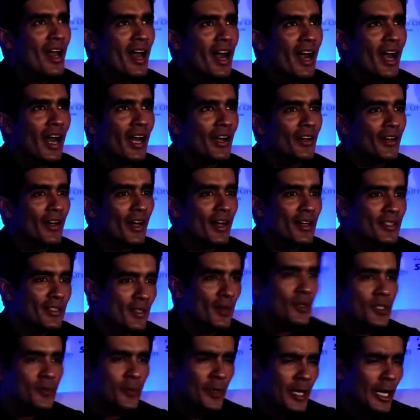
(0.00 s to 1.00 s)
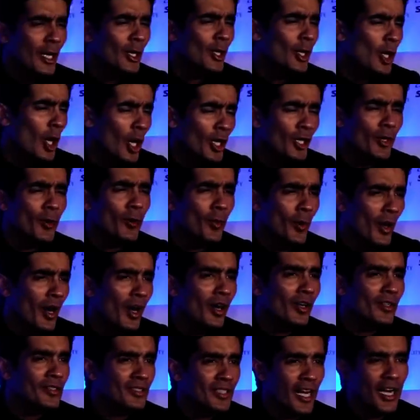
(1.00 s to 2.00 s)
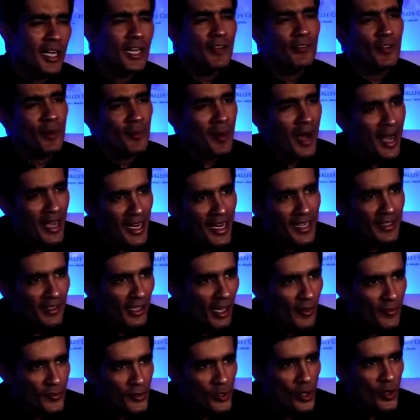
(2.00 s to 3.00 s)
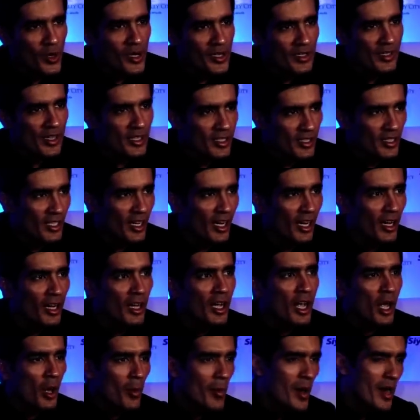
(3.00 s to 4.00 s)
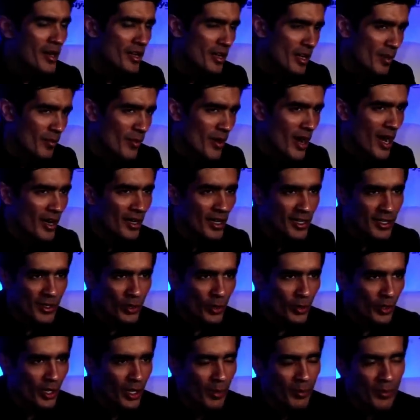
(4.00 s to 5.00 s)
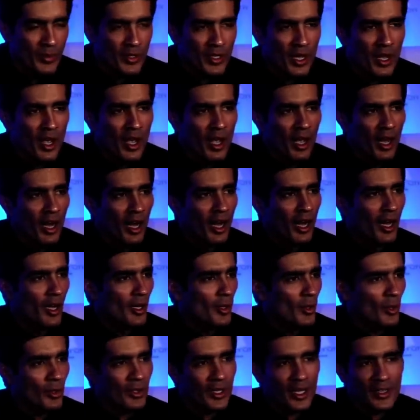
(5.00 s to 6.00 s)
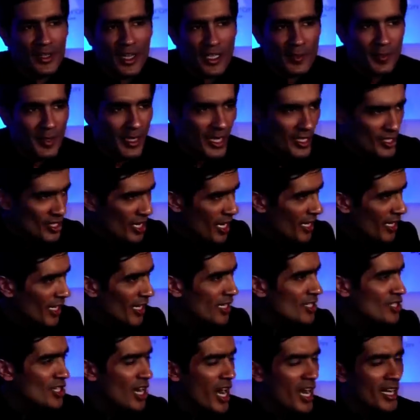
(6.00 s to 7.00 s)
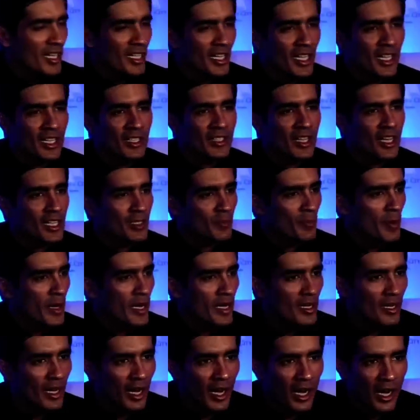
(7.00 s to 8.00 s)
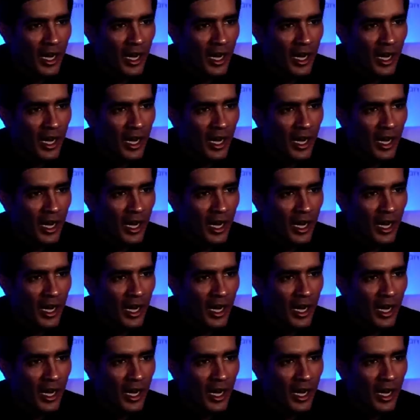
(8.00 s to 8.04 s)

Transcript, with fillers: And so it's been a lot of work, starting from I Hate Love Stories this year, where I did Imran and Sonam's look, and there's been Anjana Anjani, there's been